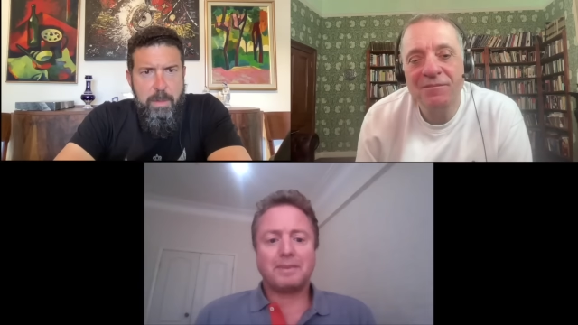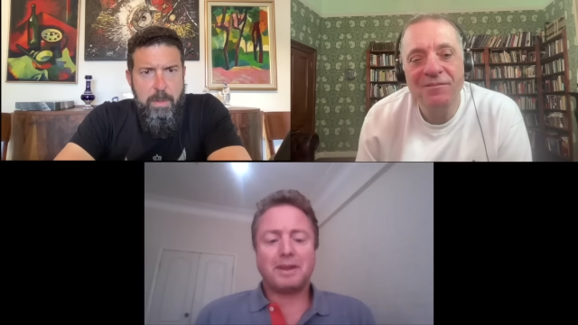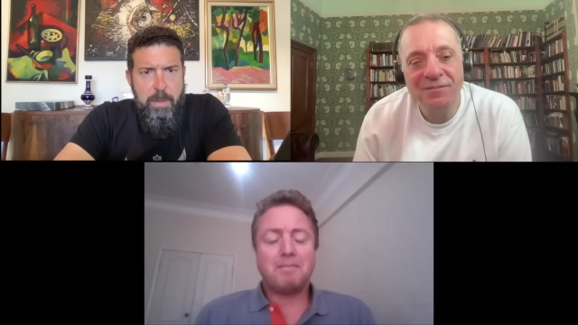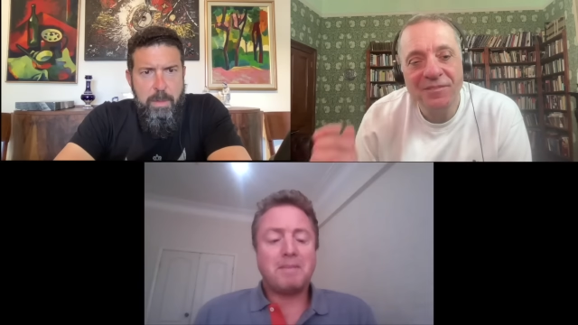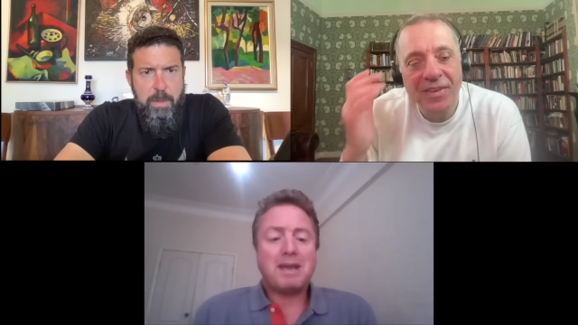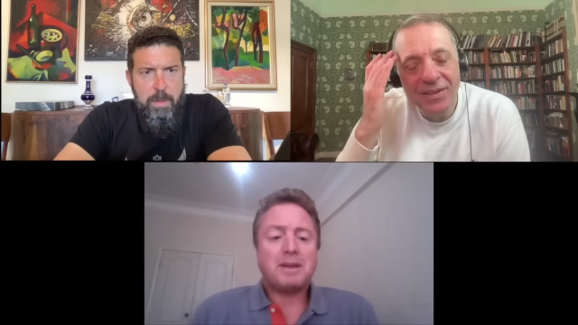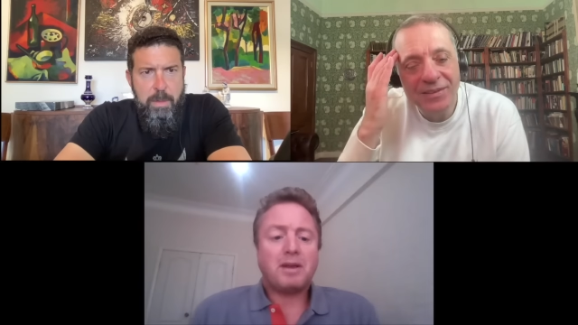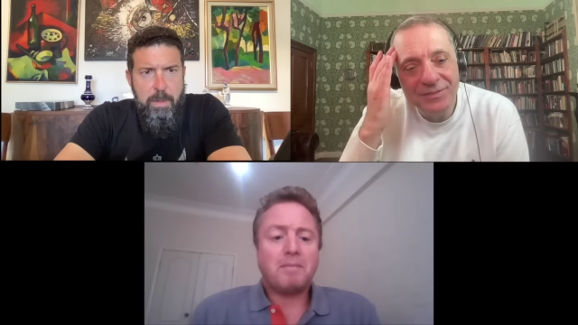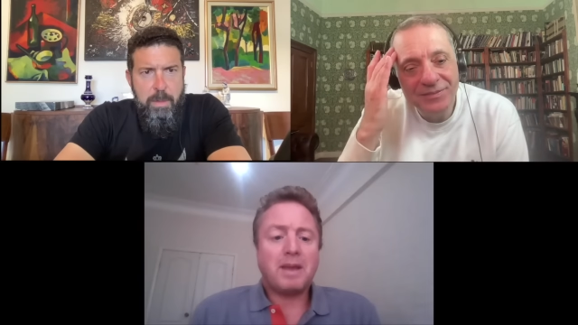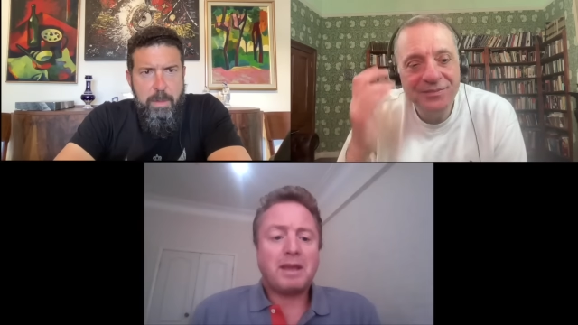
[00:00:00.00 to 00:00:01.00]
Speaker 1: Maybe
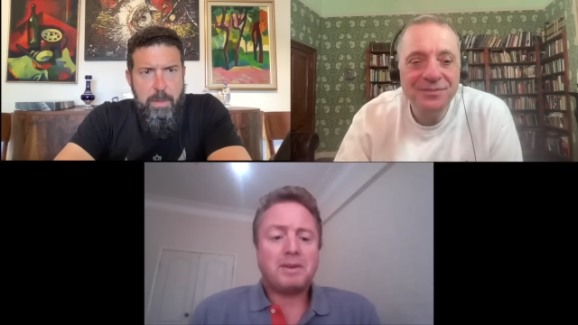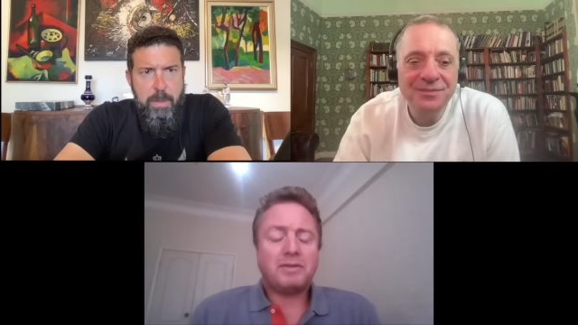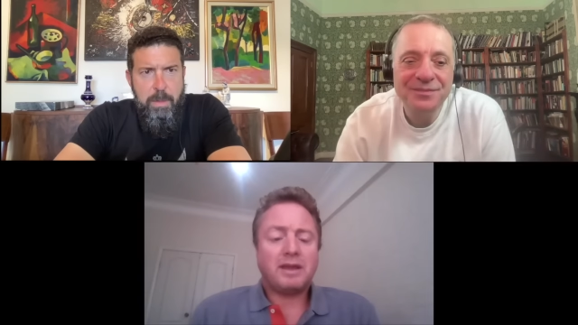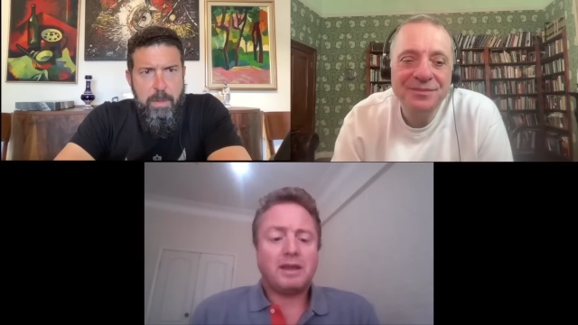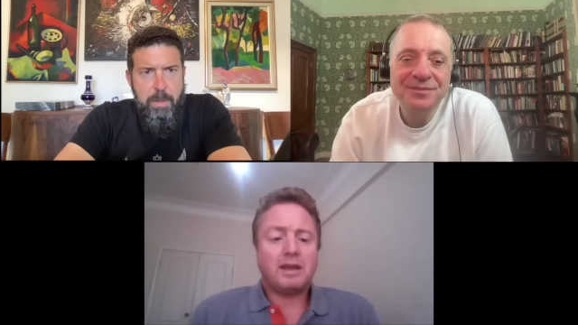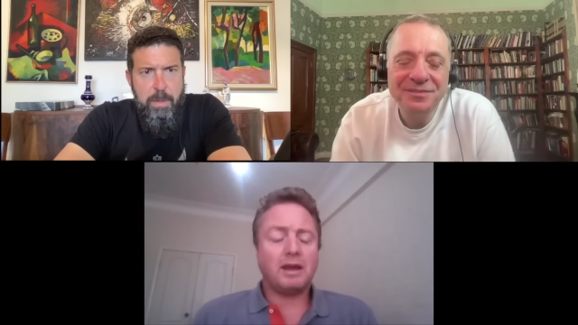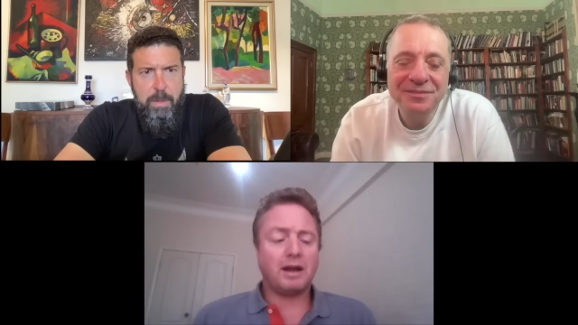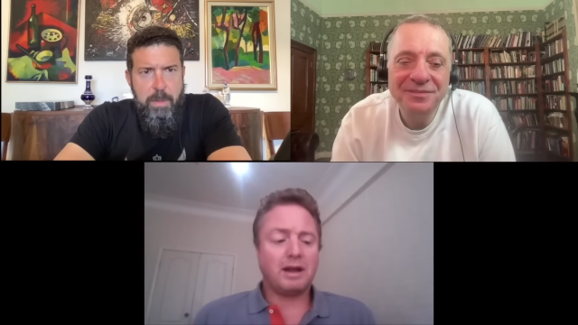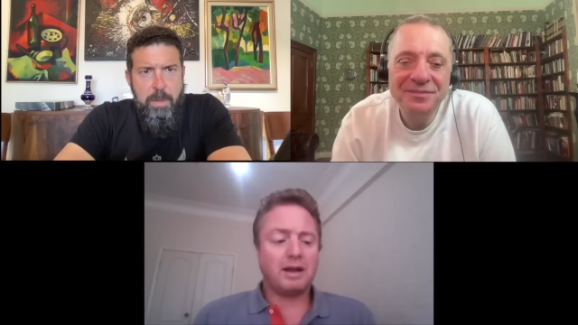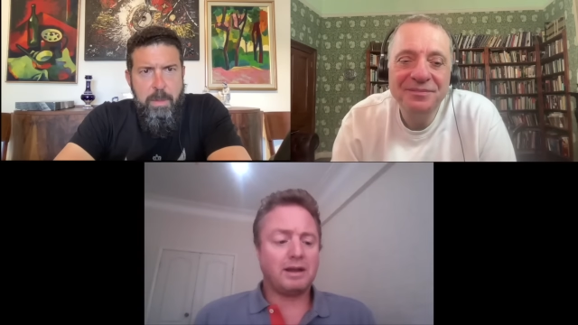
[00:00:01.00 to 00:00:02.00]

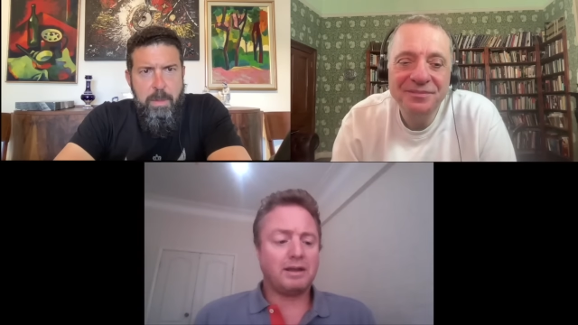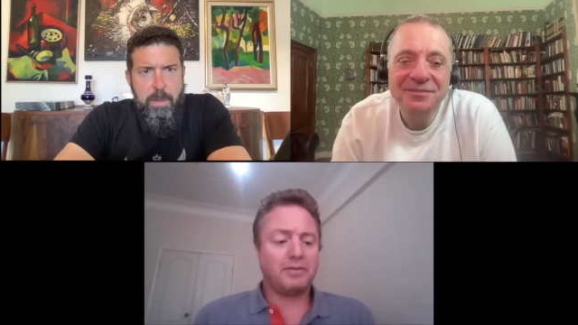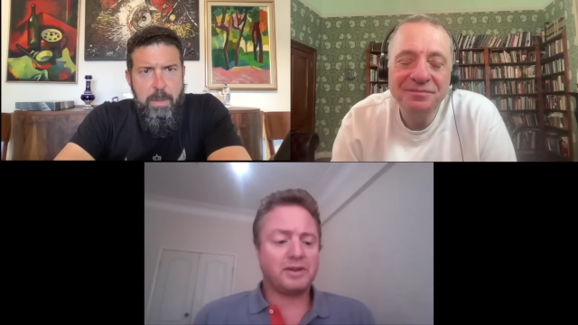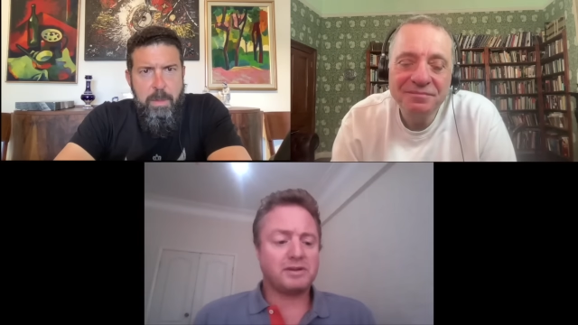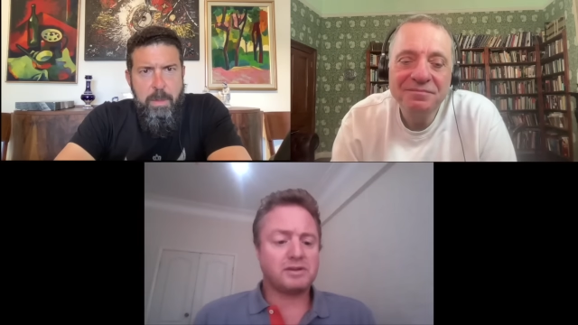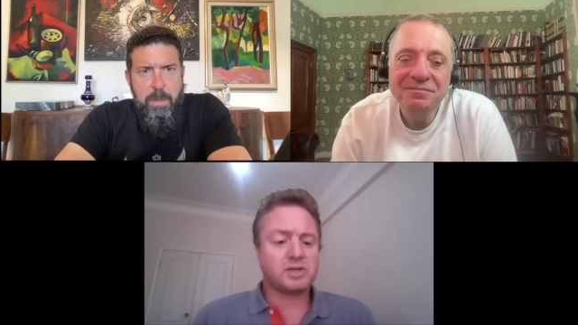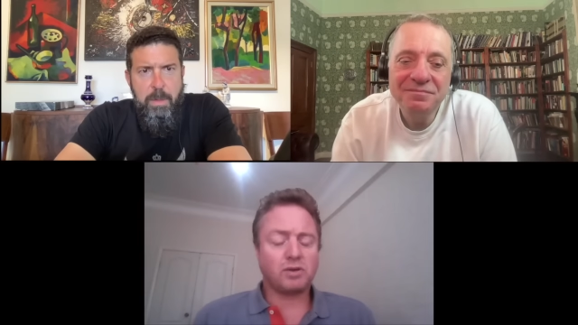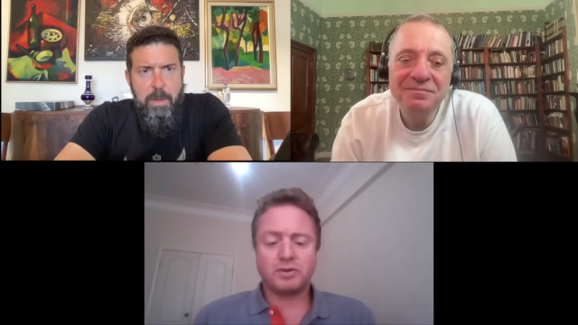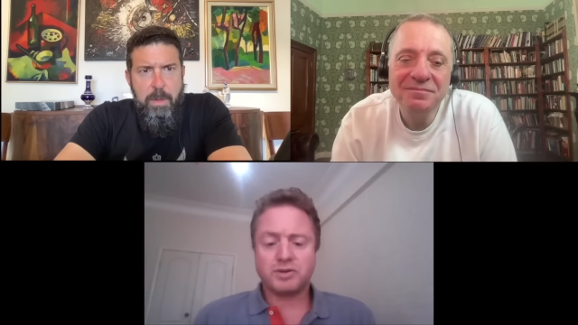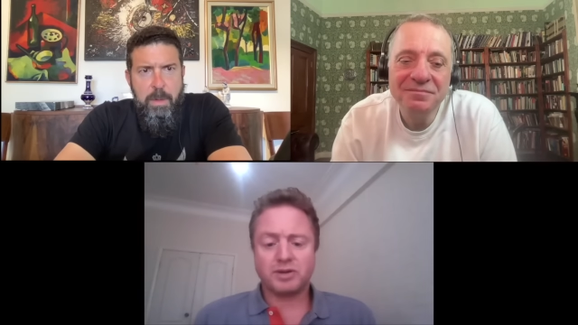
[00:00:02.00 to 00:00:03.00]
the
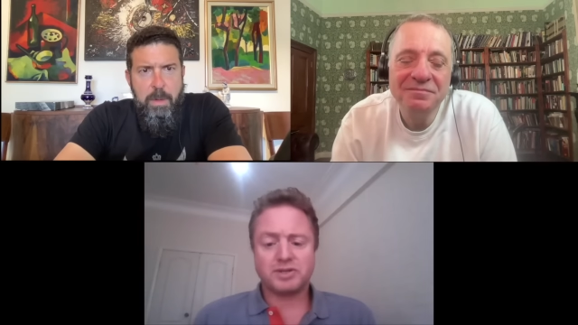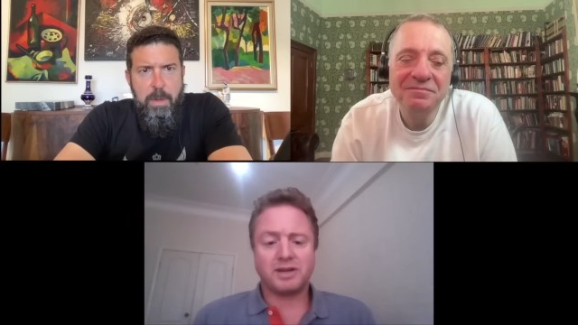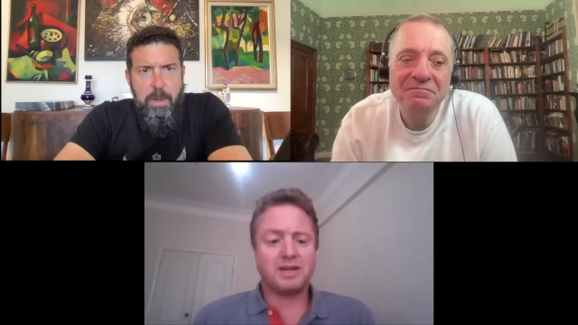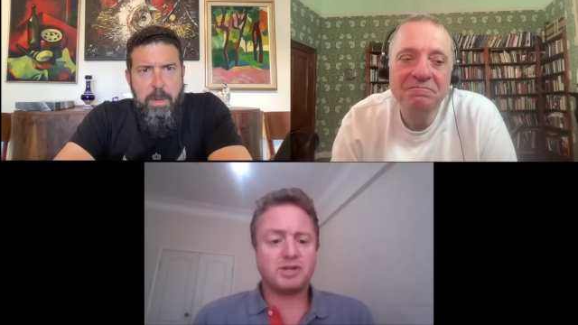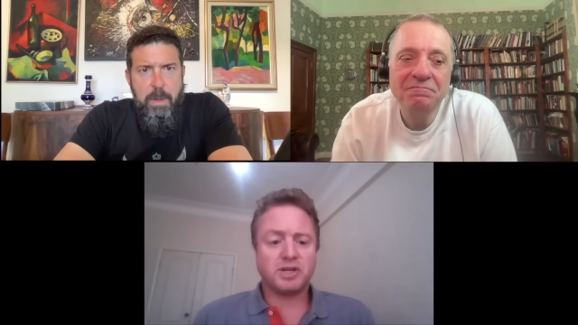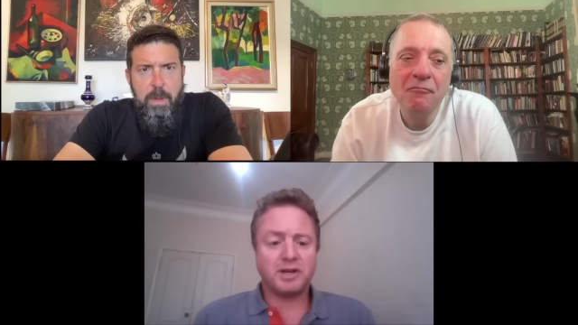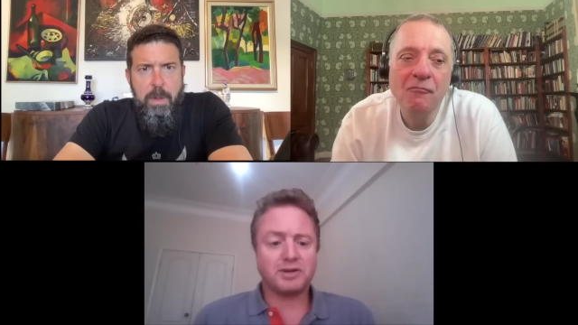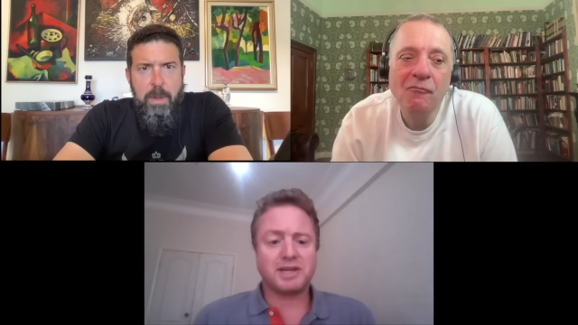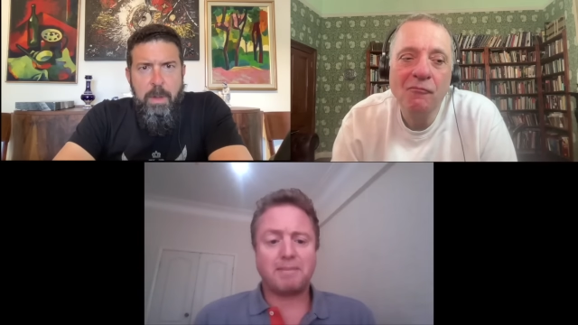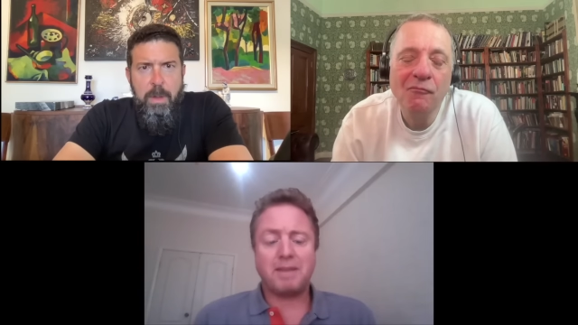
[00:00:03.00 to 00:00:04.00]
soldiers and
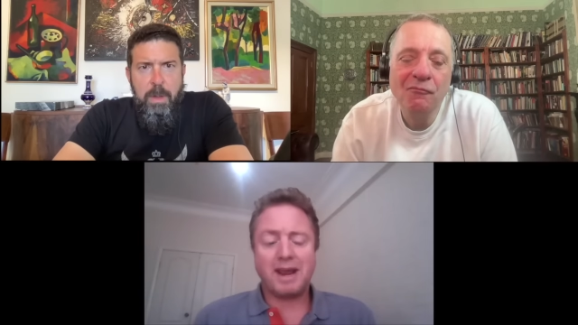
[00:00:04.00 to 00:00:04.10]
engineers that